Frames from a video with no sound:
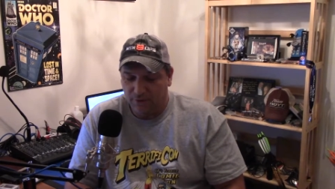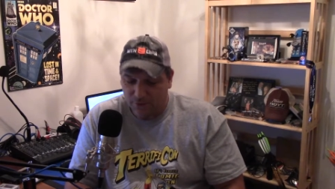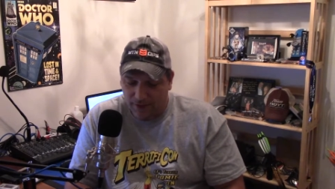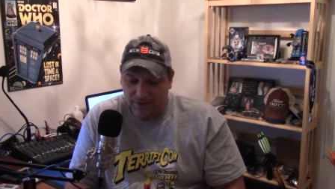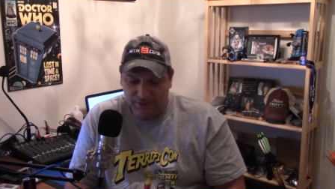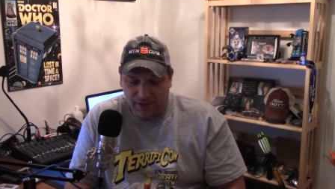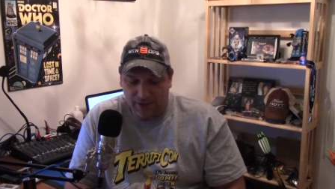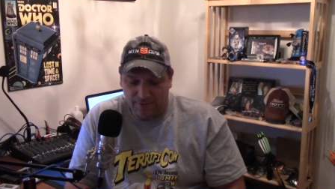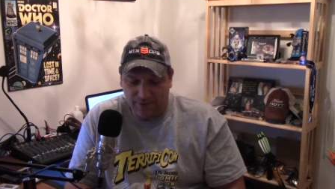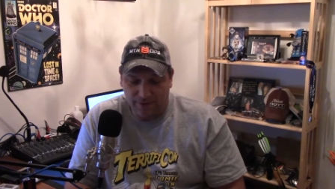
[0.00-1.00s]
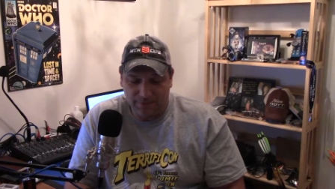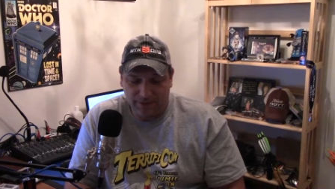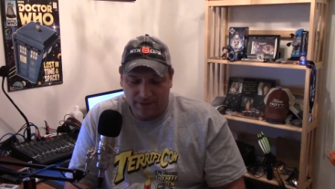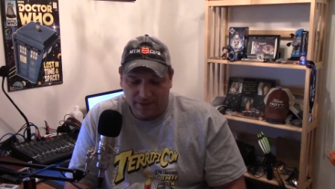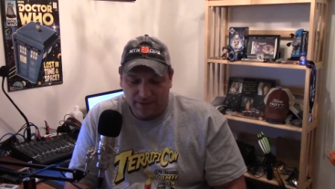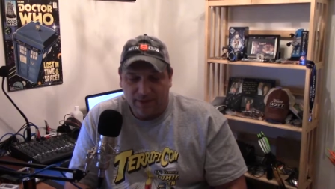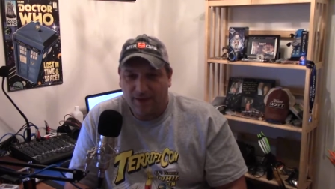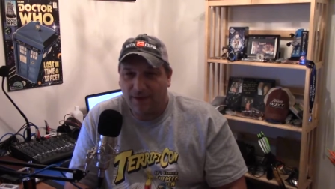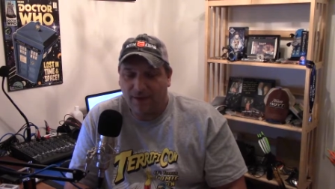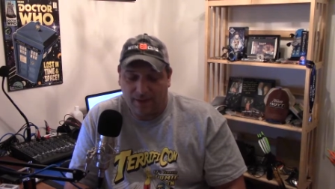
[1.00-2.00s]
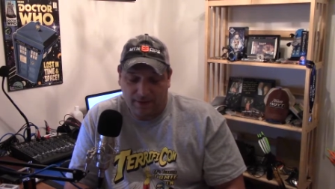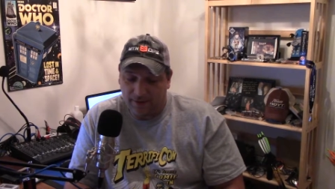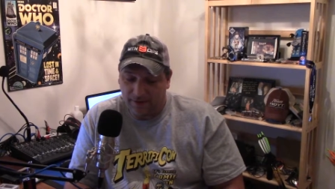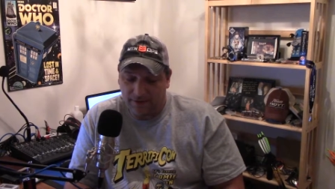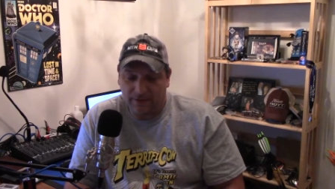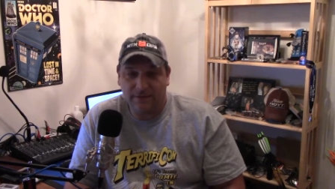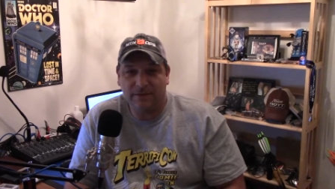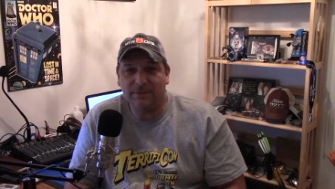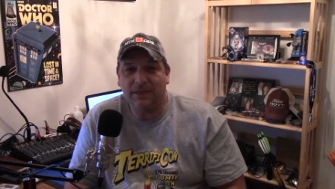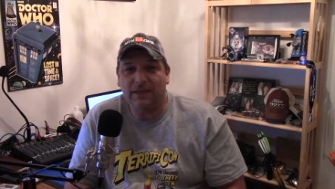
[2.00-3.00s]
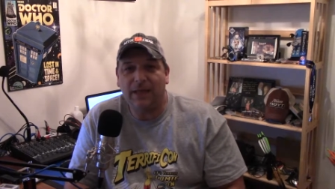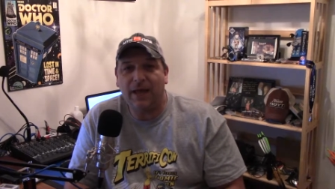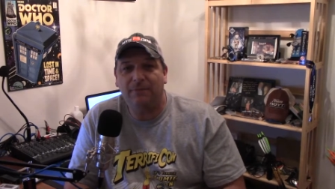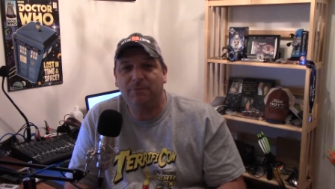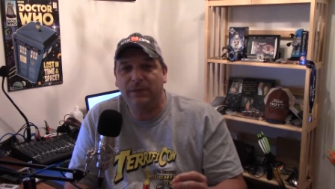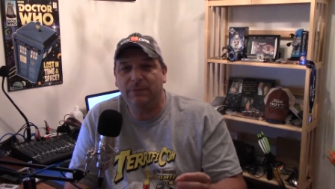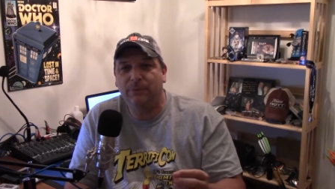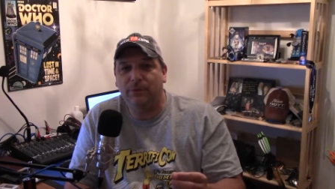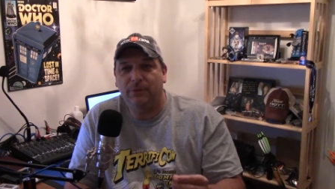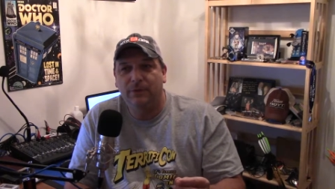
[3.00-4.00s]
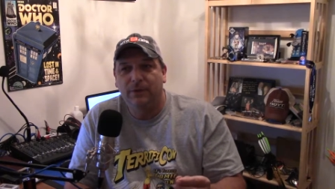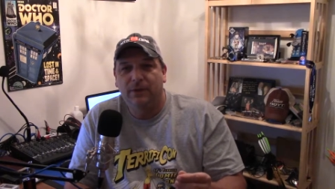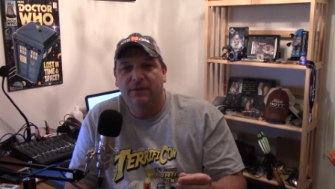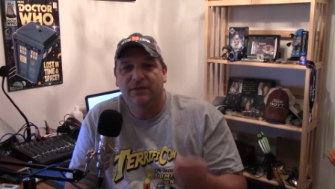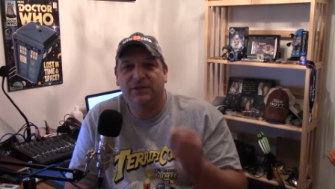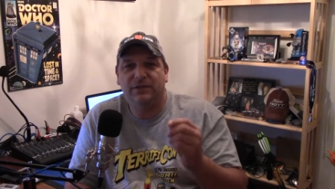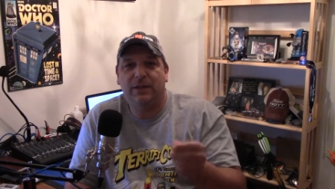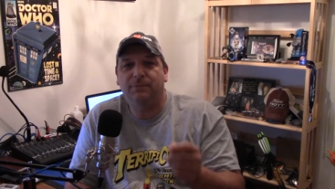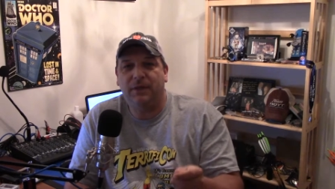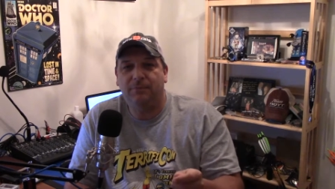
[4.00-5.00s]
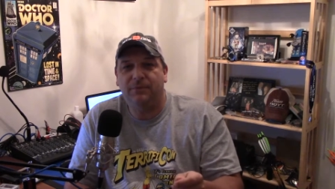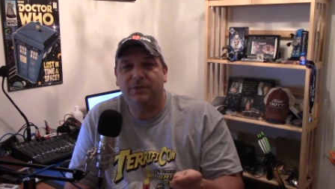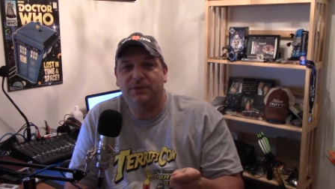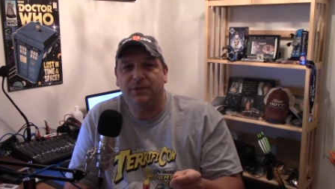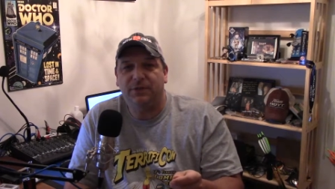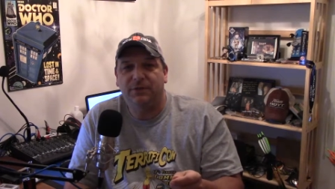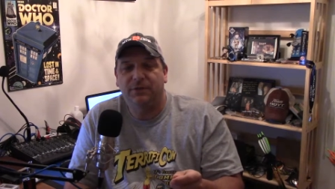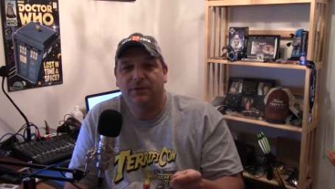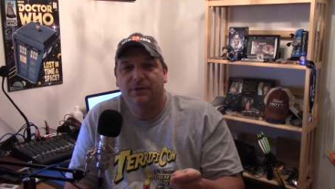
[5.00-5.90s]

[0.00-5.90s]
Great job, Ramey. It seems like a lot of people stepped up this year,